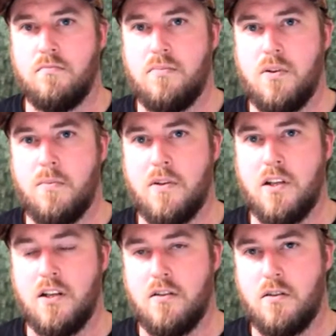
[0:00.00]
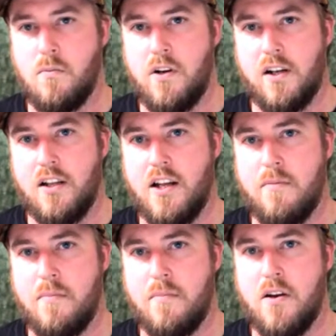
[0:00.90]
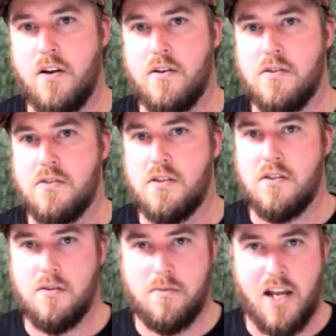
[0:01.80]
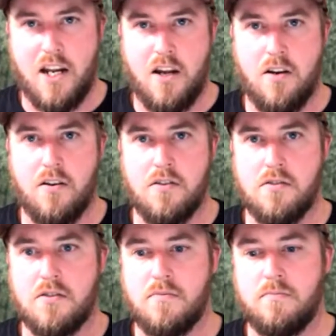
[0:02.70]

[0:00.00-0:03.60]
probably the white cloud minnows, some Danios,